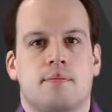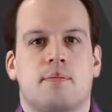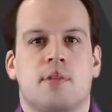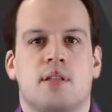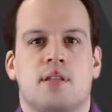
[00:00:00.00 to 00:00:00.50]

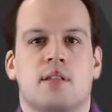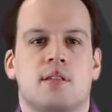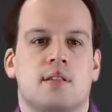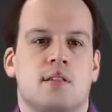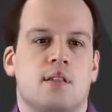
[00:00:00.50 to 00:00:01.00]

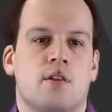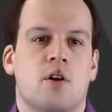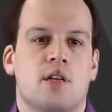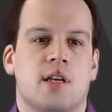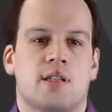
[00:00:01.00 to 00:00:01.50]
exists in the
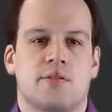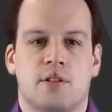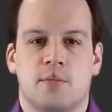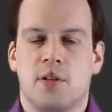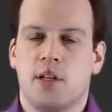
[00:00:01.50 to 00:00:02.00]
context of the
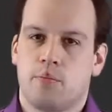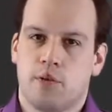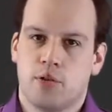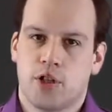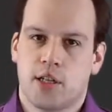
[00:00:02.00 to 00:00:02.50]
SPEEDIT
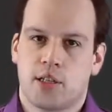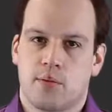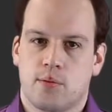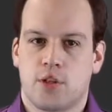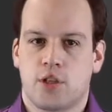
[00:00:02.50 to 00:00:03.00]
project,
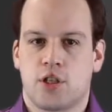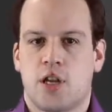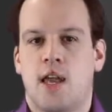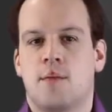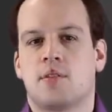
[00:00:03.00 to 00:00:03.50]
which
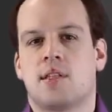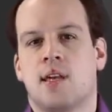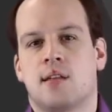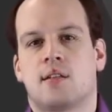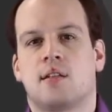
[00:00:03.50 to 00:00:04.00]
aims
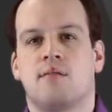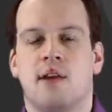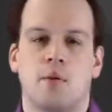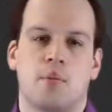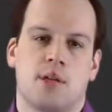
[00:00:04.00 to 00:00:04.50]
at
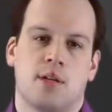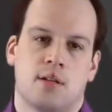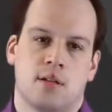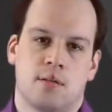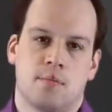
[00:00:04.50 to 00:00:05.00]
developing
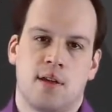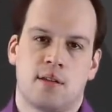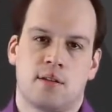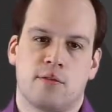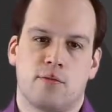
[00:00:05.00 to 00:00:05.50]
a
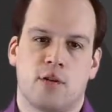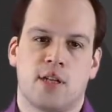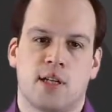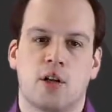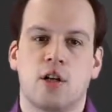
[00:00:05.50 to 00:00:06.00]
method for
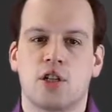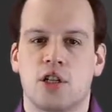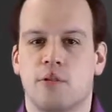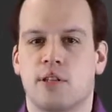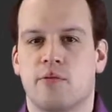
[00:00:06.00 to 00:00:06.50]
technology
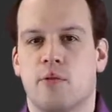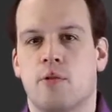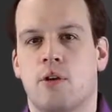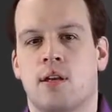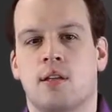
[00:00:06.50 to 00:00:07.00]

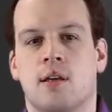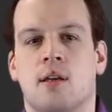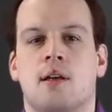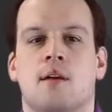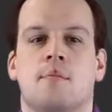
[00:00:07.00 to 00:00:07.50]
transfer and
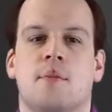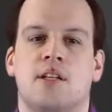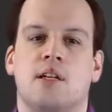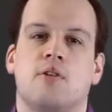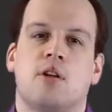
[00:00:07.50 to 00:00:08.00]

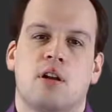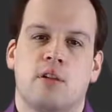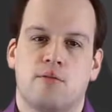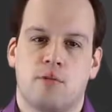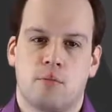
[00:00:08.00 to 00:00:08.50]
particularly
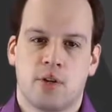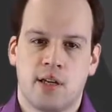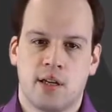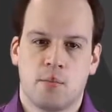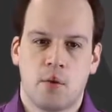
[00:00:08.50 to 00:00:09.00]
for
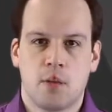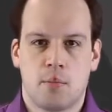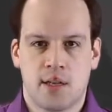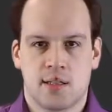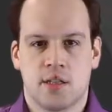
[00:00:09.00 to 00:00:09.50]
bringing a
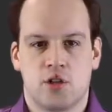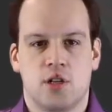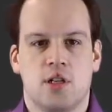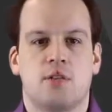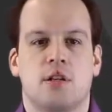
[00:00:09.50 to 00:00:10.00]
model-based
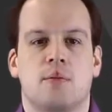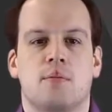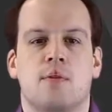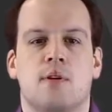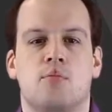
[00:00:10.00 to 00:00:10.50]
engineering
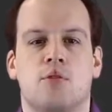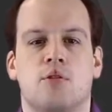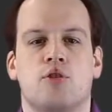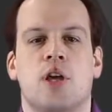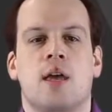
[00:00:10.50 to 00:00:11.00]

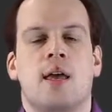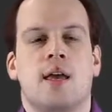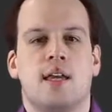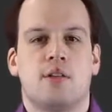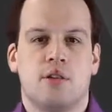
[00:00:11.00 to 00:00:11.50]
approach
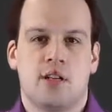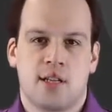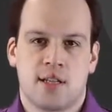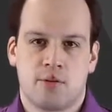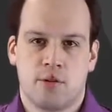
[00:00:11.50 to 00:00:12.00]
into
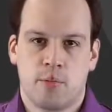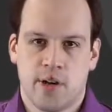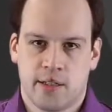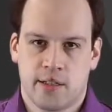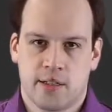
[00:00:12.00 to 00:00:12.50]
industrial
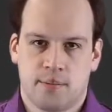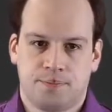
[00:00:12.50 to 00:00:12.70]
practice.